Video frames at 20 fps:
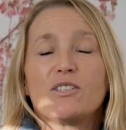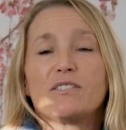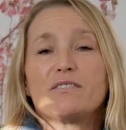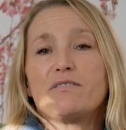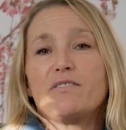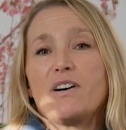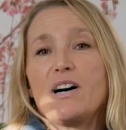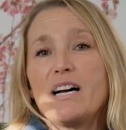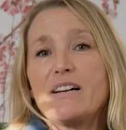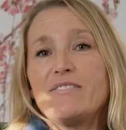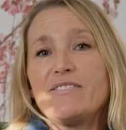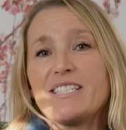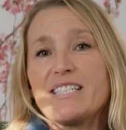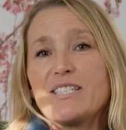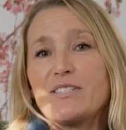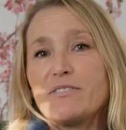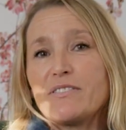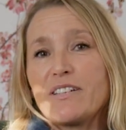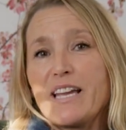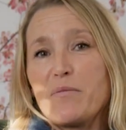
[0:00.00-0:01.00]
got 5
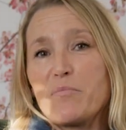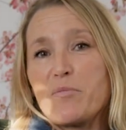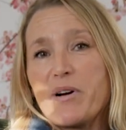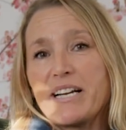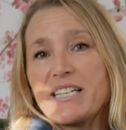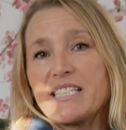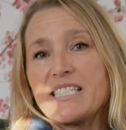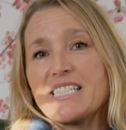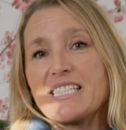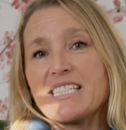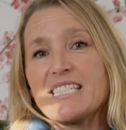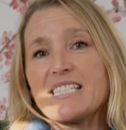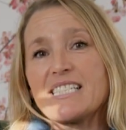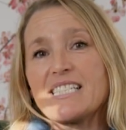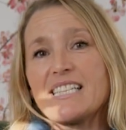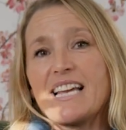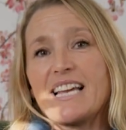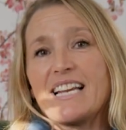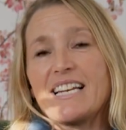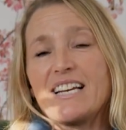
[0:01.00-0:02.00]
self-care practices
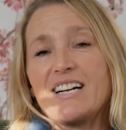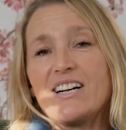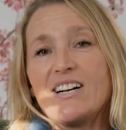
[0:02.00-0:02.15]
that